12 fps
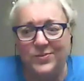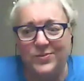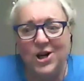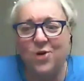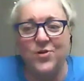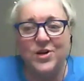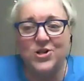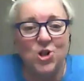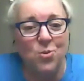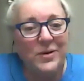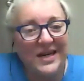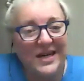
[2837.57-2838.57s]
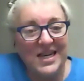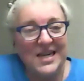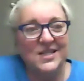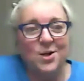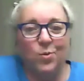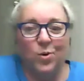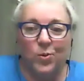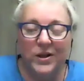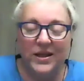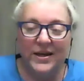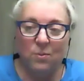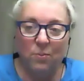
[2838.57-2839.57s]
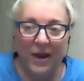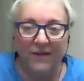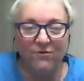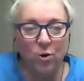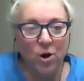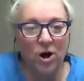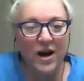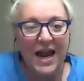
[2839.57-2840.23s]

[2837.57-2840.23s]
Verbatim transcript: you know, there's so many things that we're willing to pay for